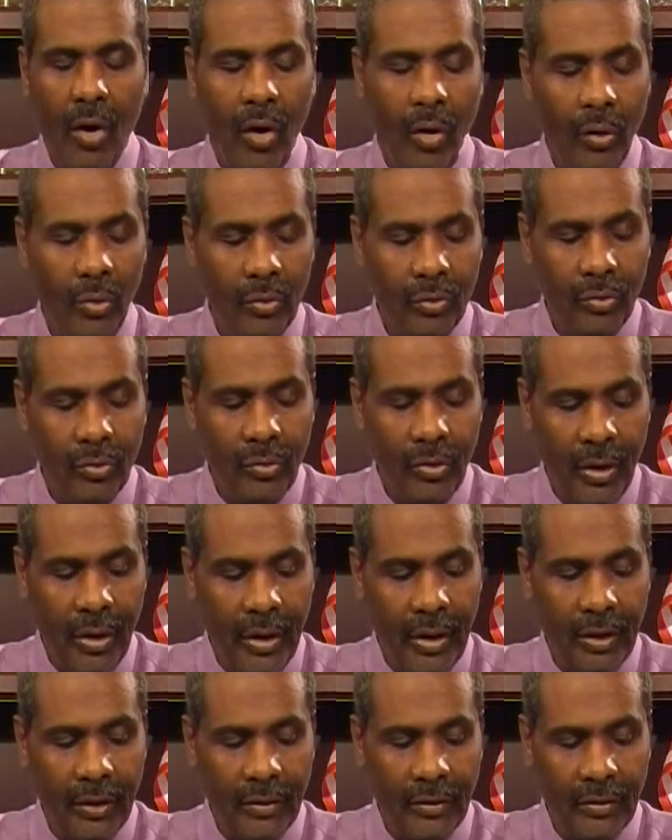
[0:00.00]
All
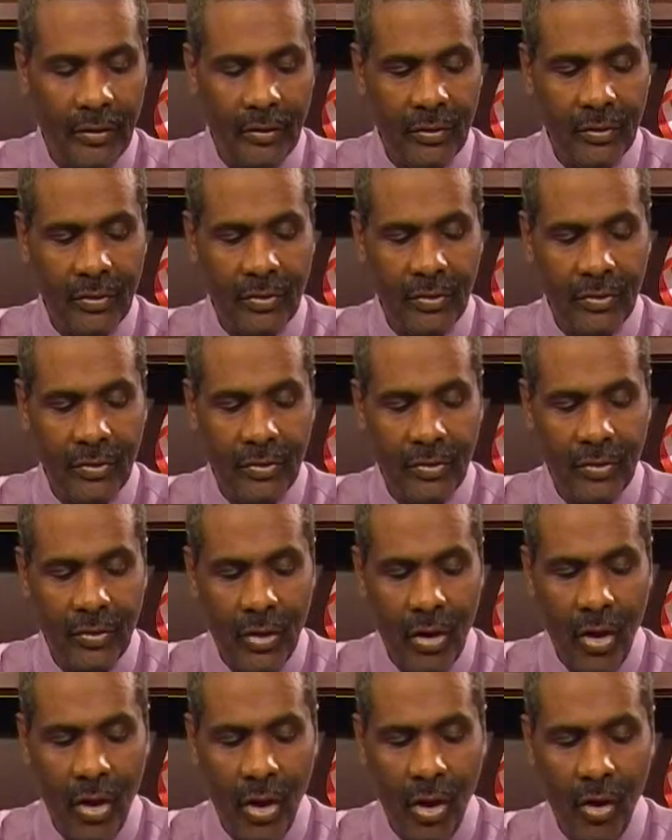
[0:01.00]
things,
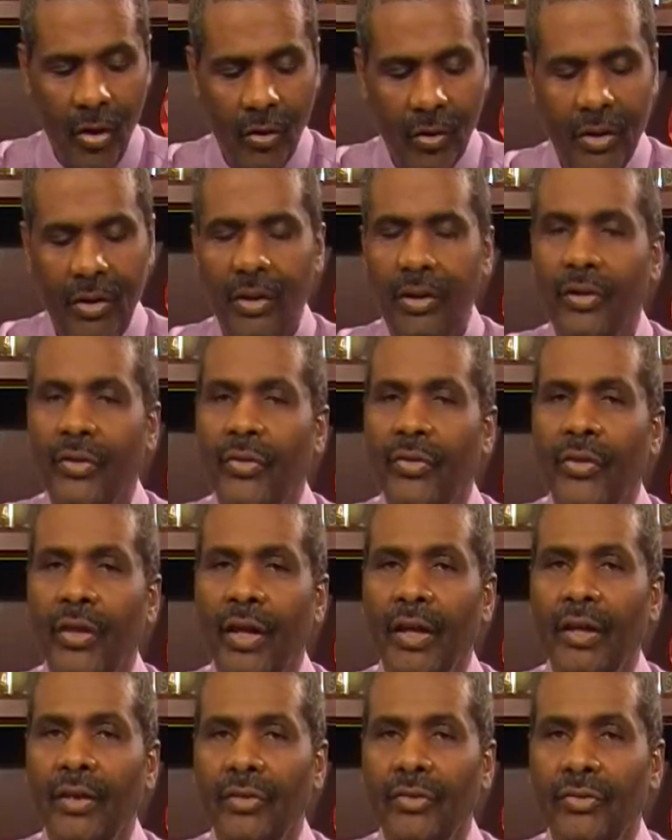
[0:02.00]
all good
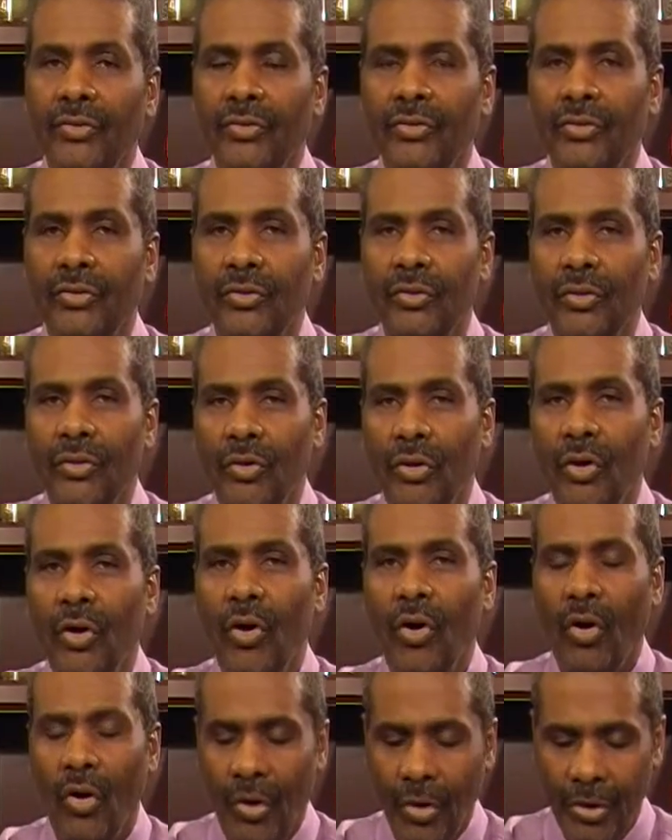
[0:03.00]
things
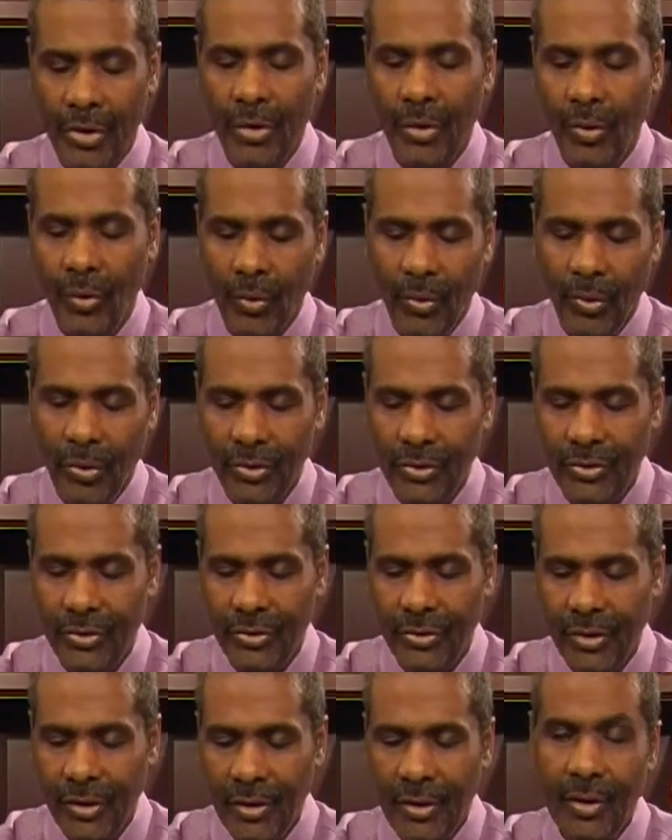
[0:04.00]
are
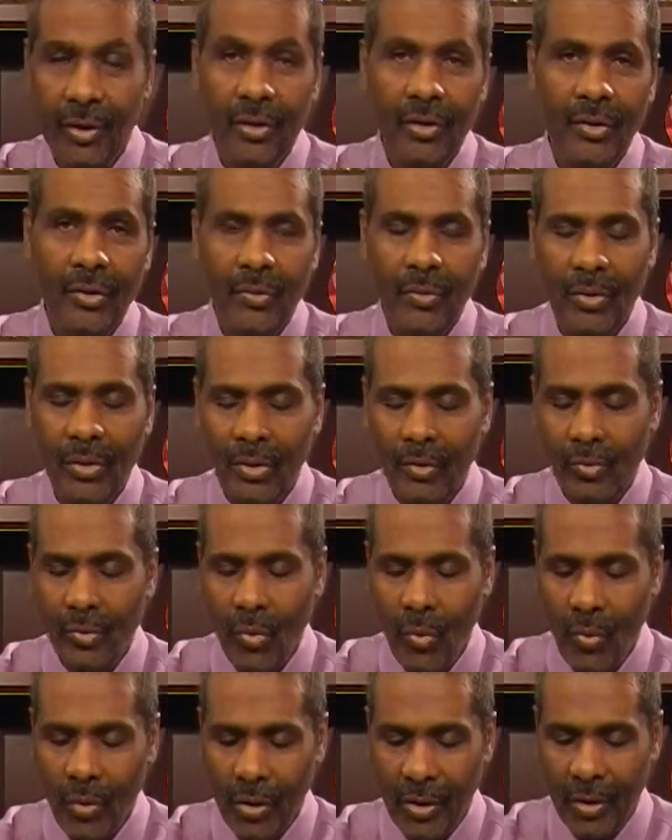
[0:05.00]
yours. Look what
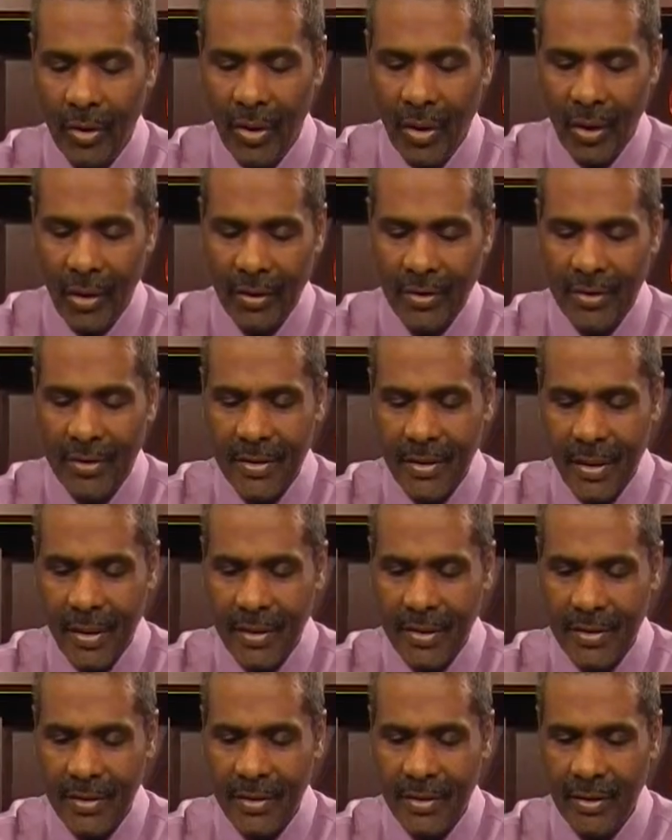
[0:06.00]
the Word of God
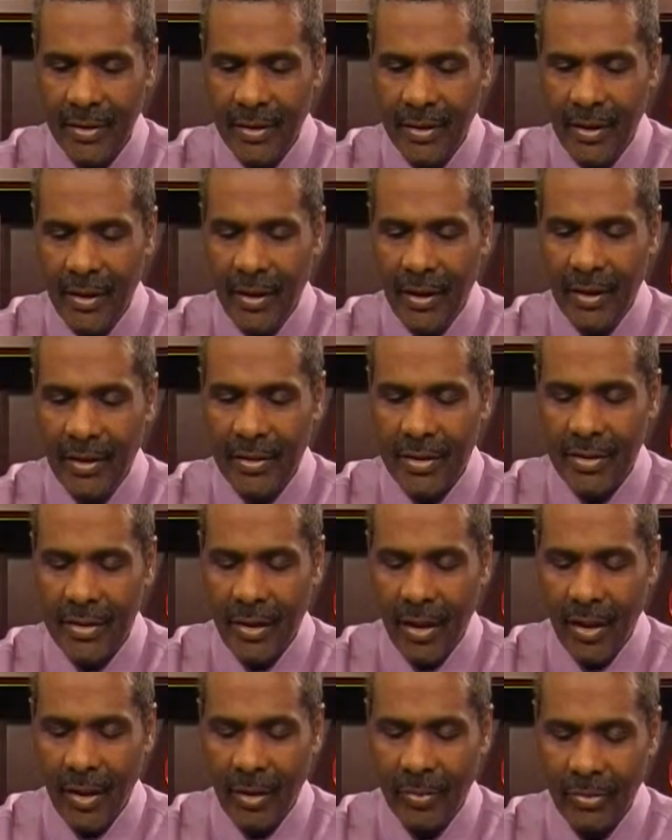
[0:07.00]
says in
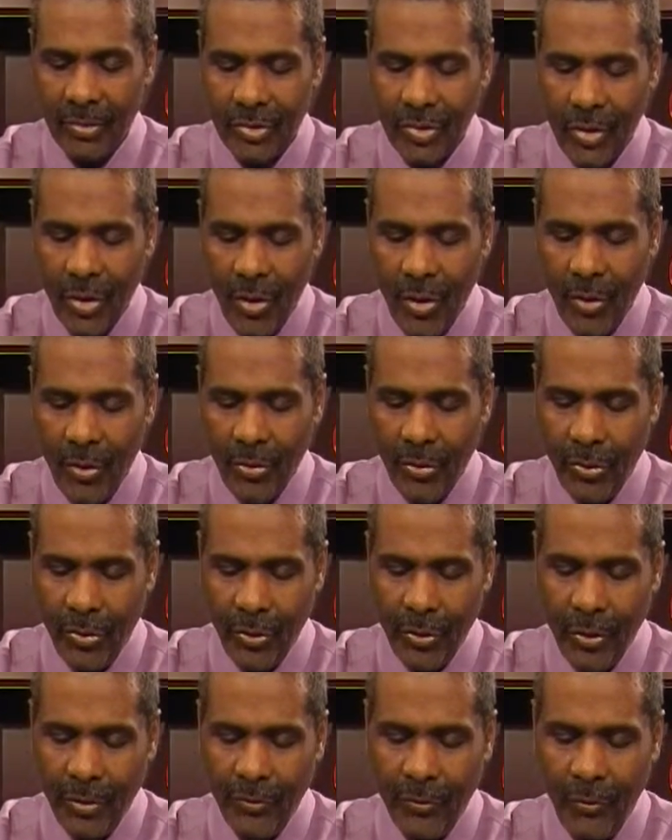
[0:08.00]
Psalms
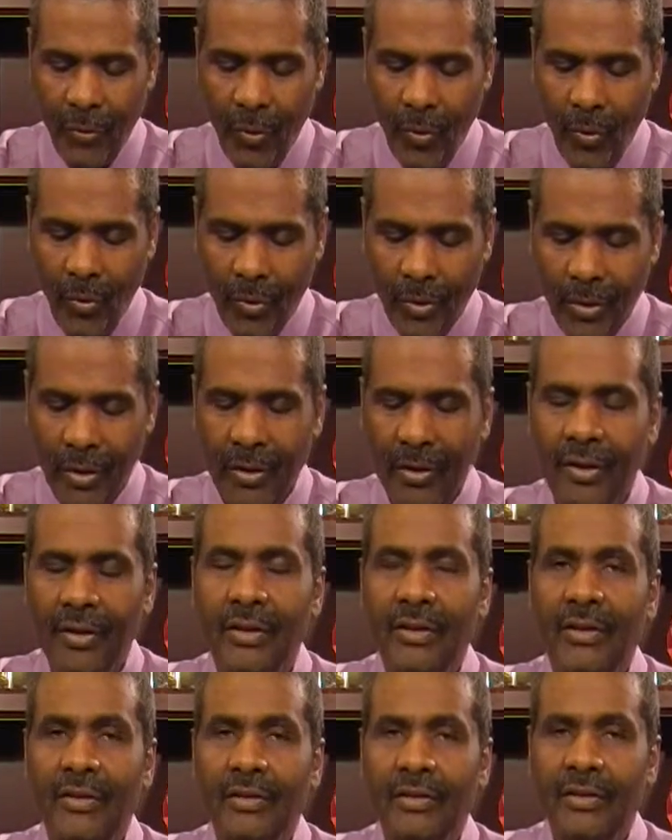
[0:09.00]
34,
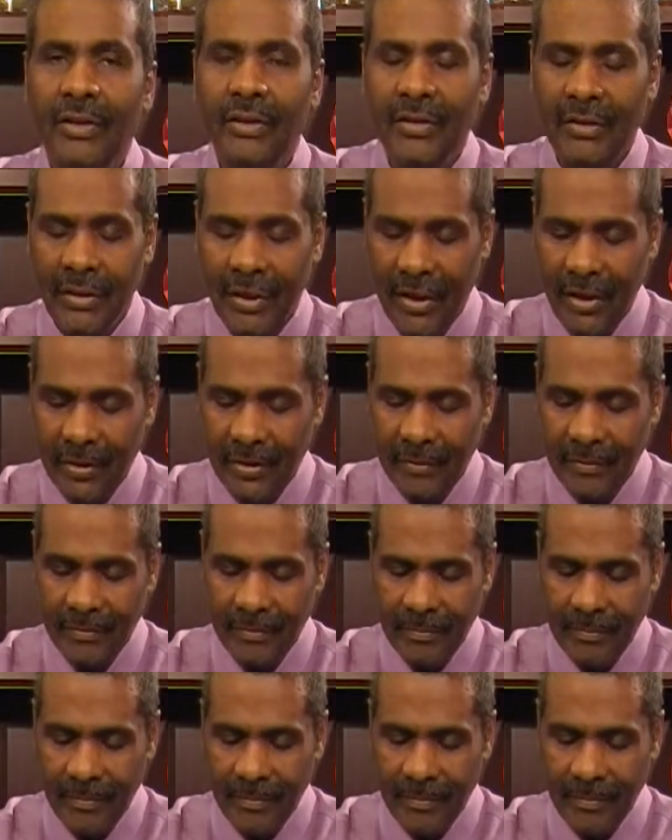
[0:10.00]
the 10th